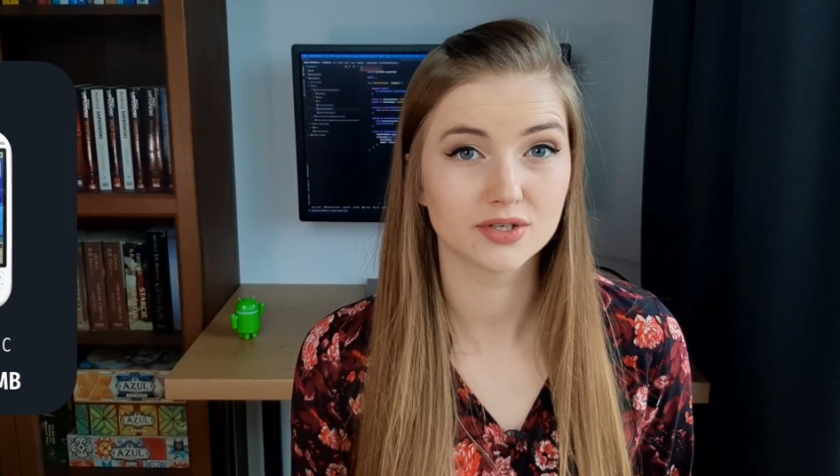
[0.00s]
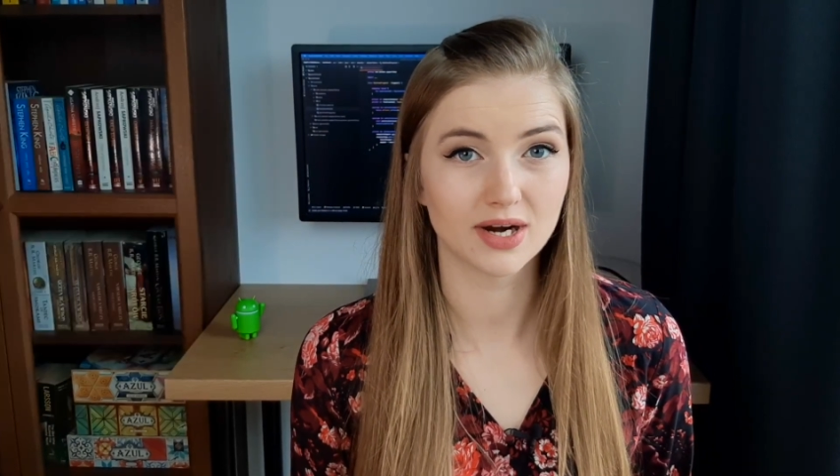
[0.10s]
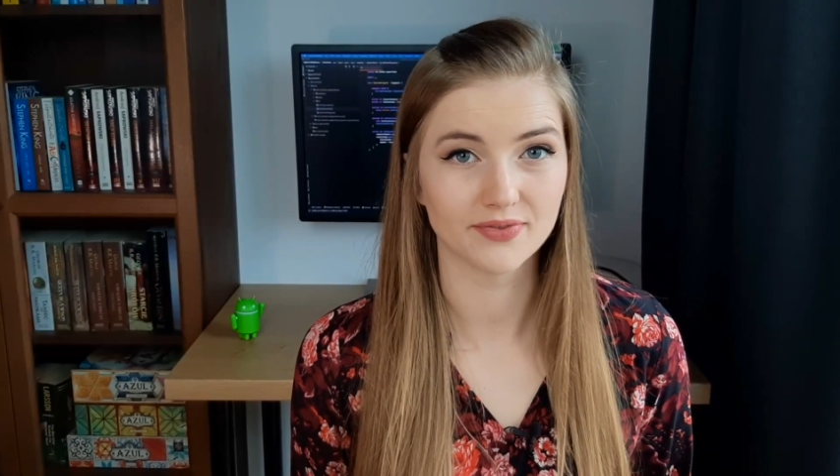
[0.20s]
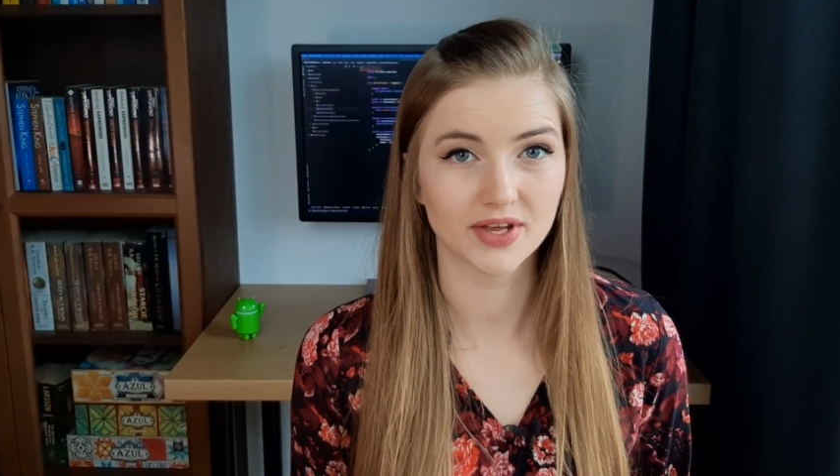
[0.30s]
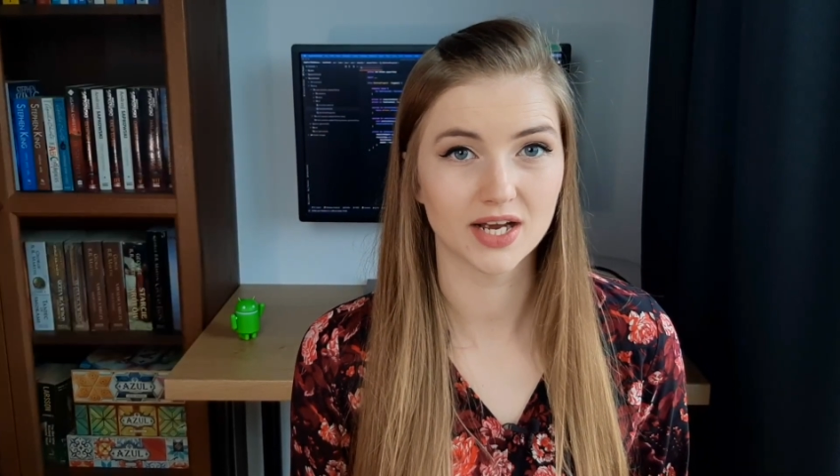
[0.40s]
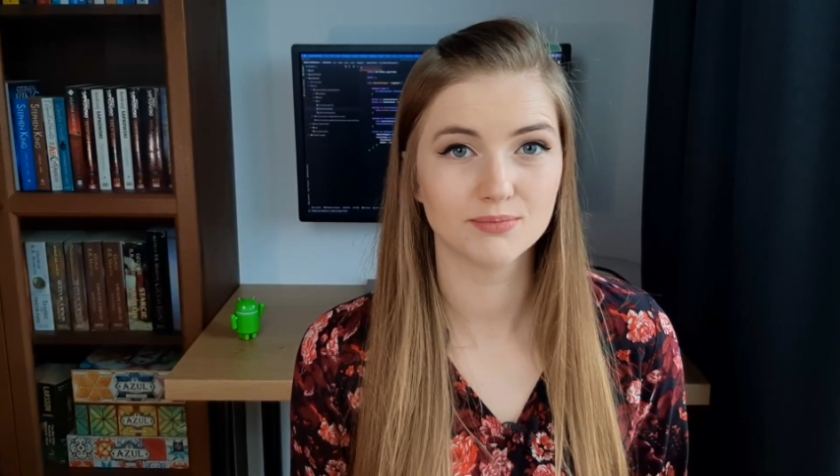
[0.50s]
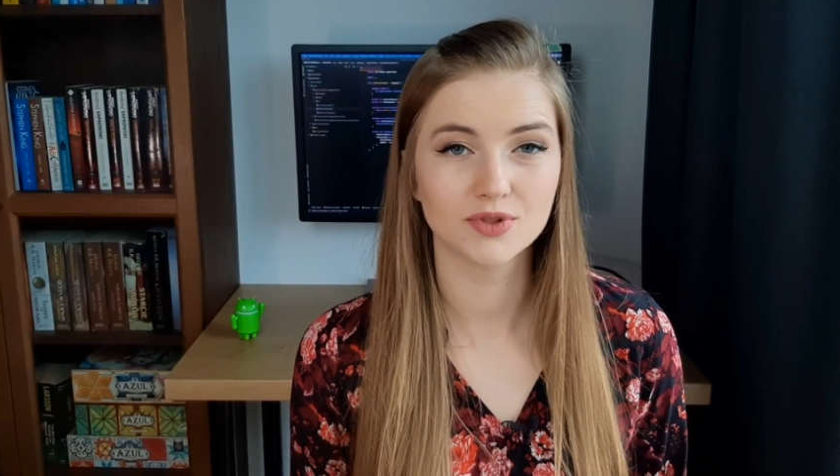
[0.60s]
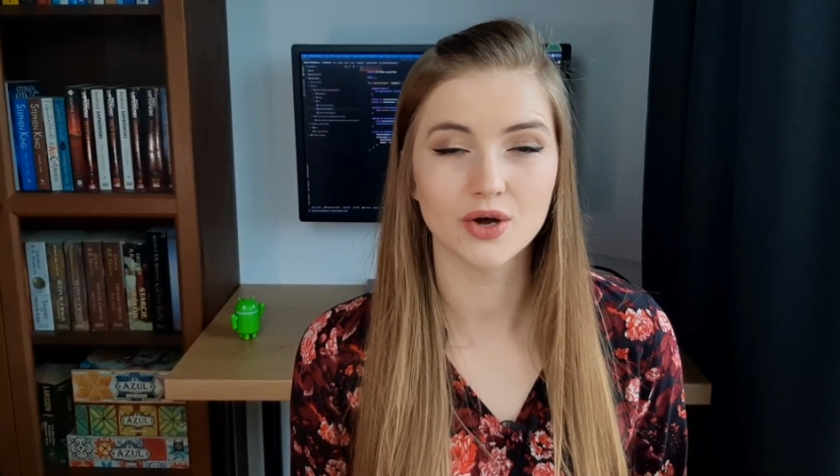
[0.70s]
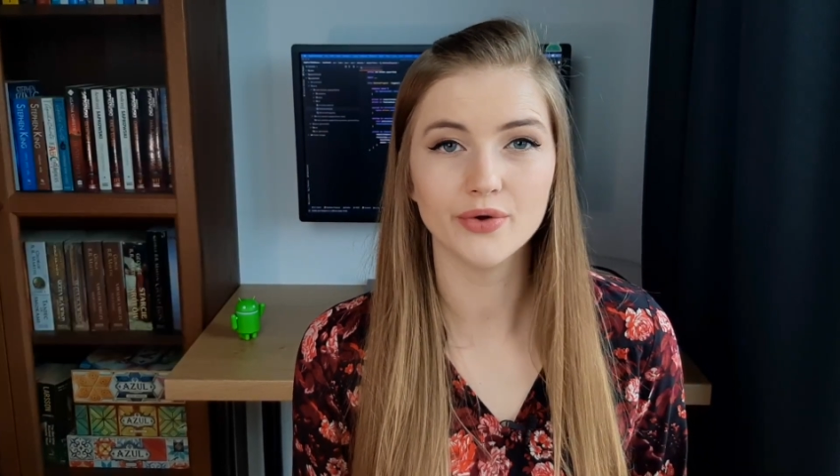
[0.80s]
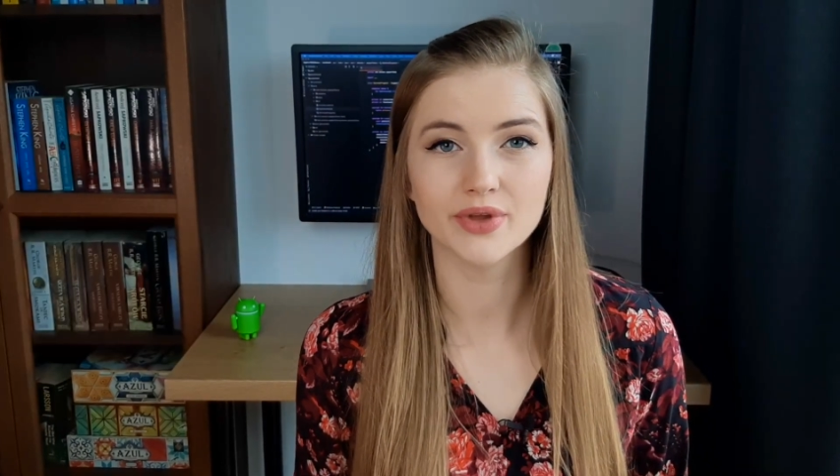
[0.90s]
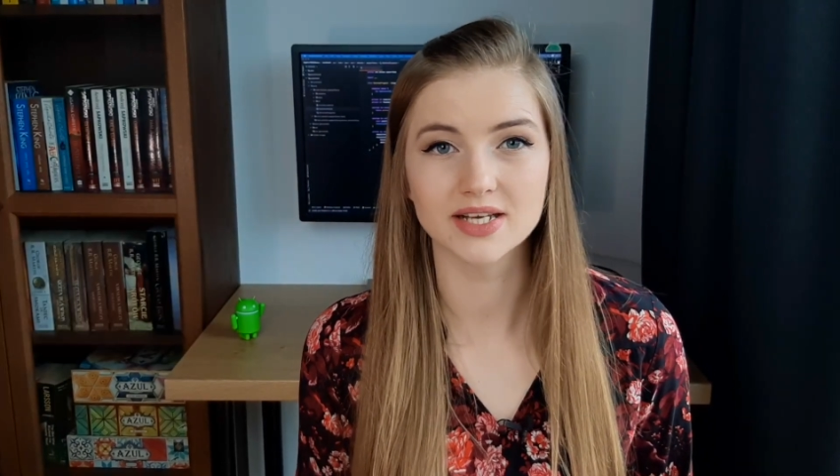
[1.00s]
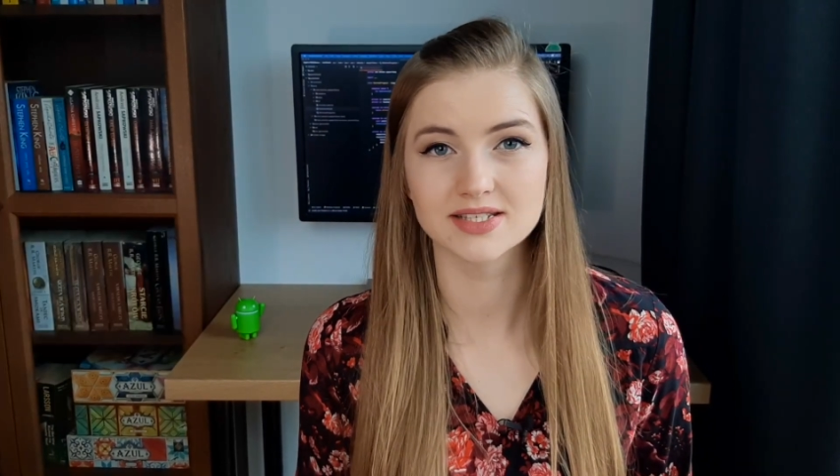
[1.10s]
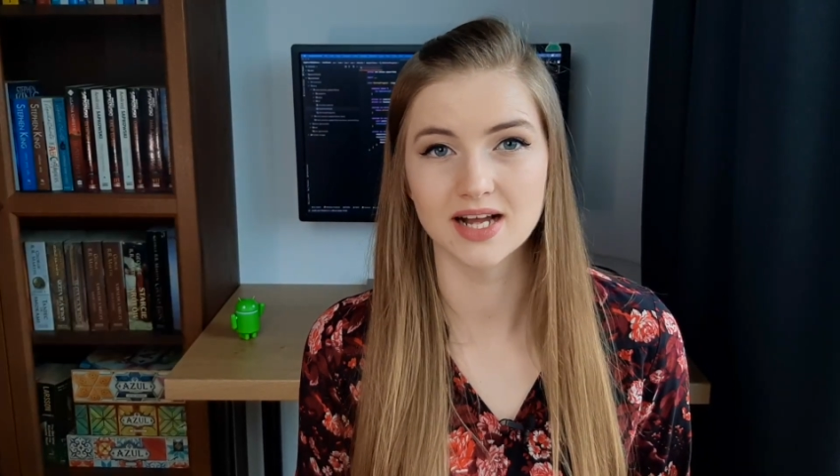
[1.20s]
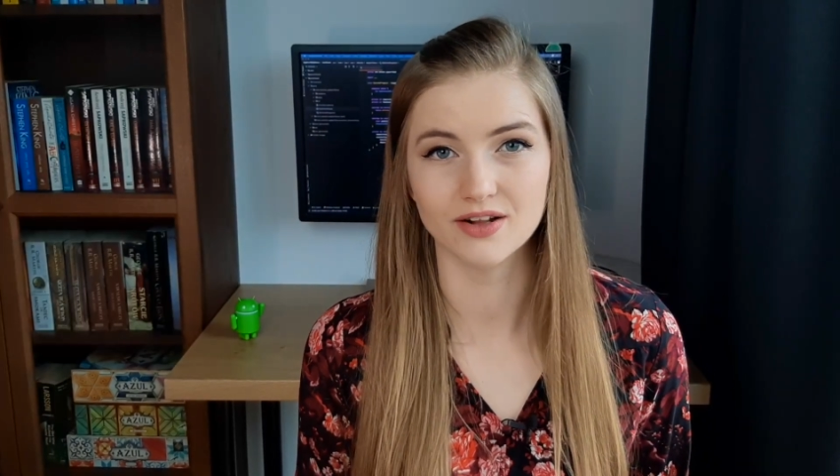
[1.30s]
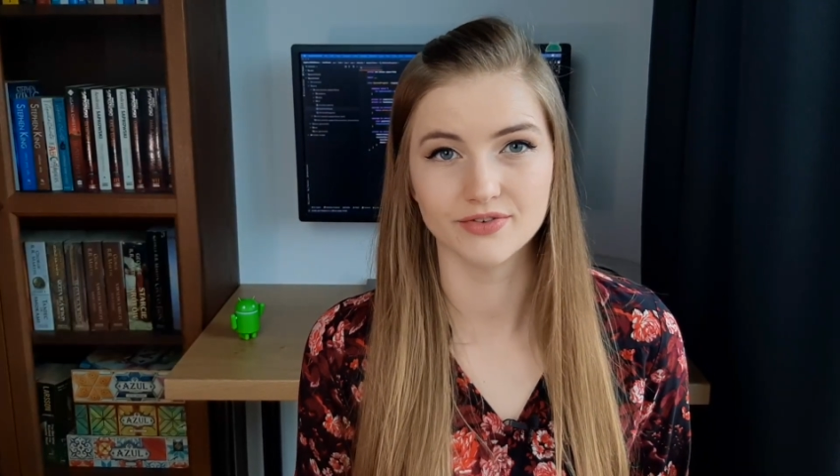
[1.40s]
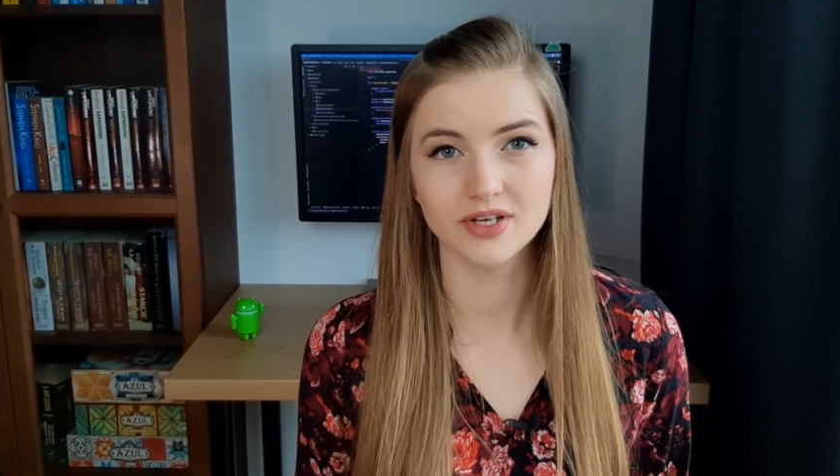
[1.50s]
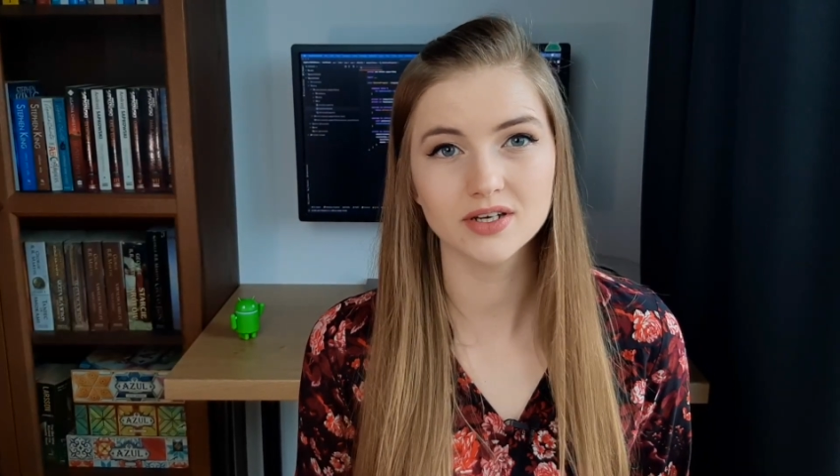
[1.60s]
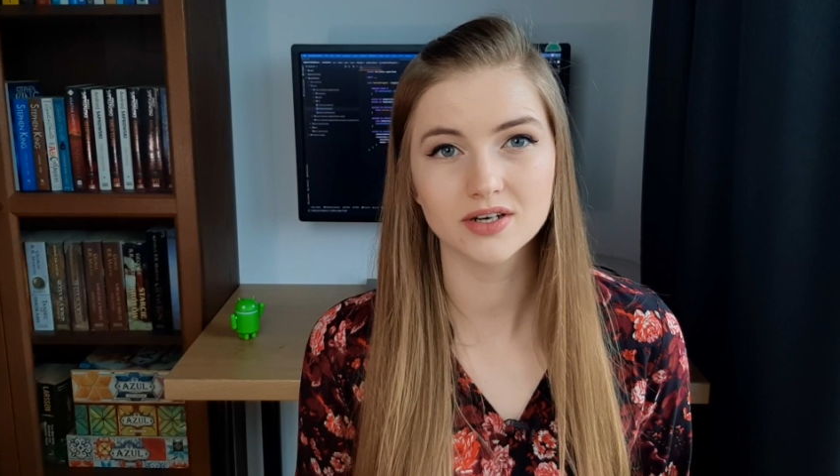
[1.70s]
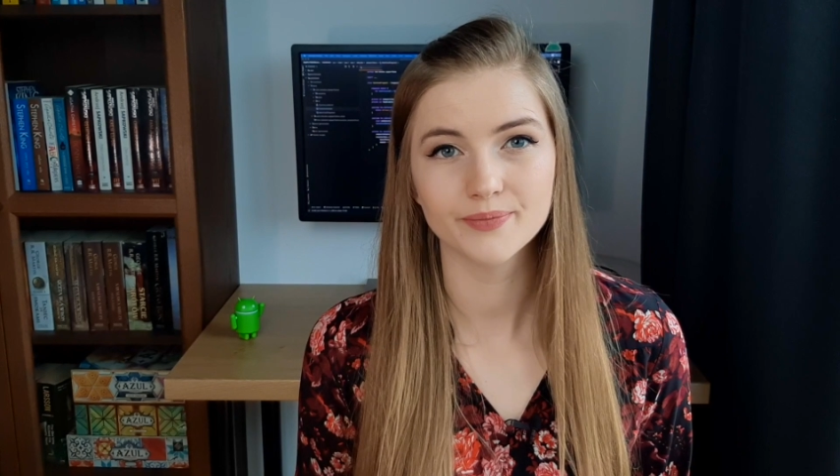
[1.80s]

runtime, known as Dalvik,